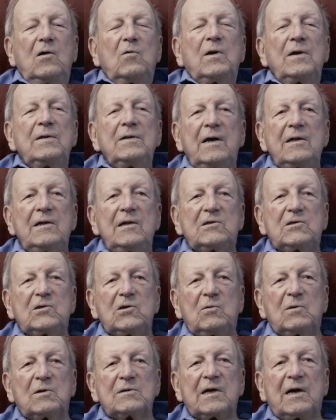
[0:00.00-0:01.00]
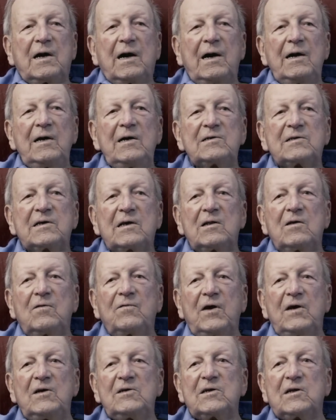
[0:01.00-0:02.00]
192 was the highest
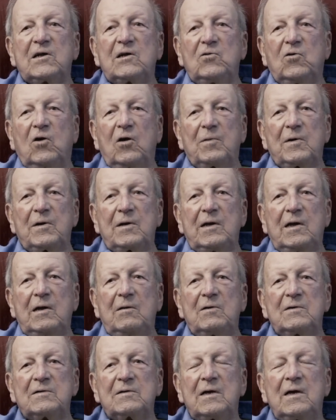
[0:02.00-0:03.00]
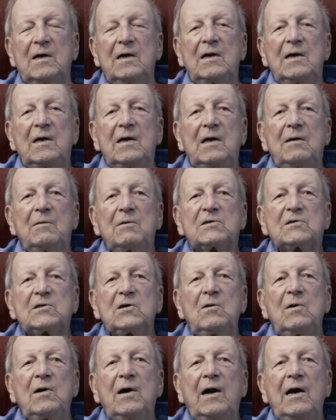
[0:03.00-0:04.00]
elevation in Normandy. It was
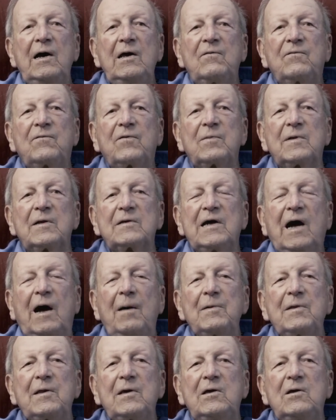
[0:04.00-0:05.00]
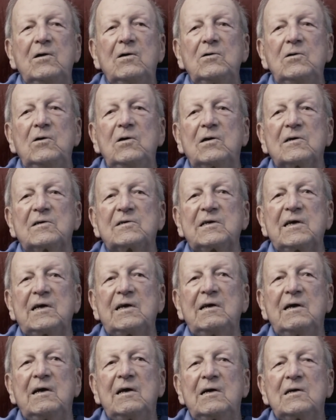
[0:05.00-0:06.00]
so high, from the top of the hill you could
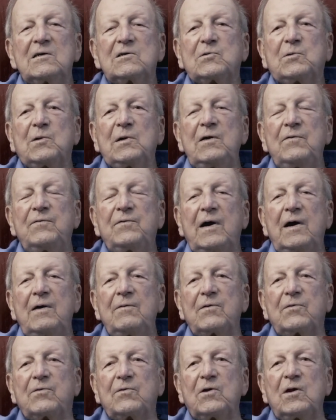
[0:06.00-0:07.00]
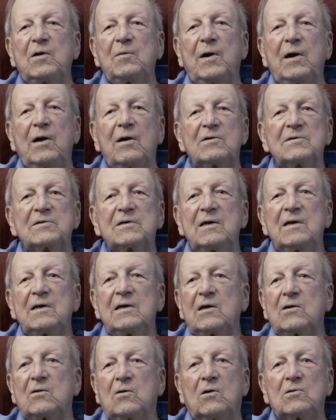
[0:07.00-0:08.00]
see 25 or 30 miles
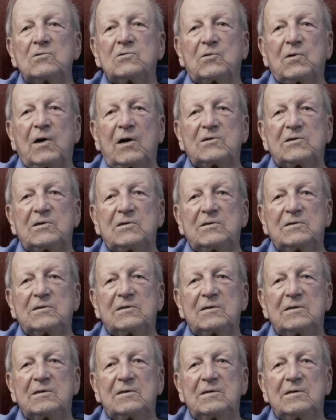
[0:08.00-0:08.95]
in all directions.